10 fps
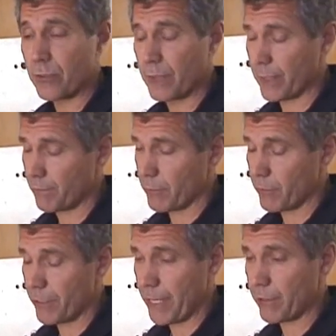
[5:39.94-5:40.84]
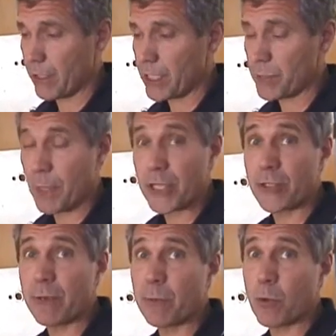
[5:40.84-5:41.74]
we create
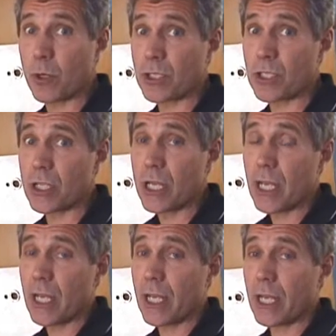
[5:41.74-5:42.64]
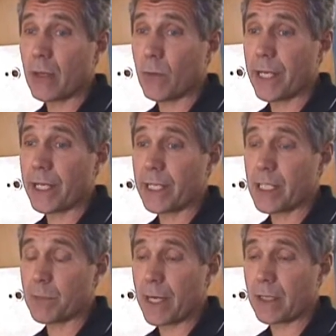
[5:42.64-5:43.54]
inspection reports, and we can
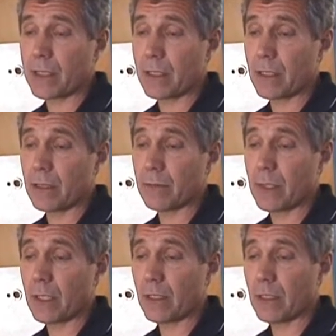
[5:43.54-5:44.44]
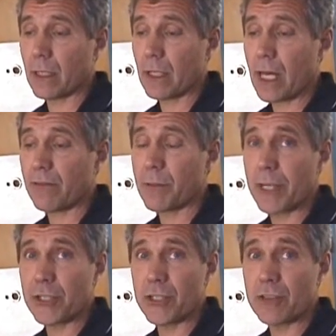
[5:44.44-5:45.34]
inspect a lot of
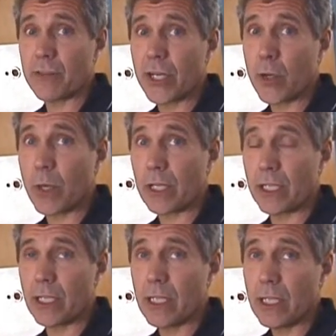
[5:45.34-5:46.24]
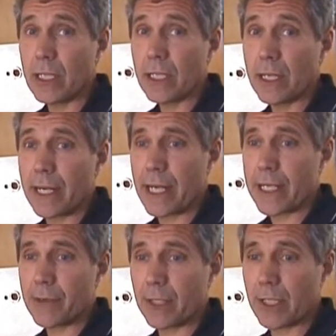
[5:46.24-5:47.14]
dimensions very quickly and
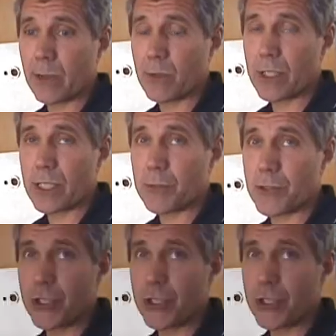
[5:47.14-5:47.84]
accurately with this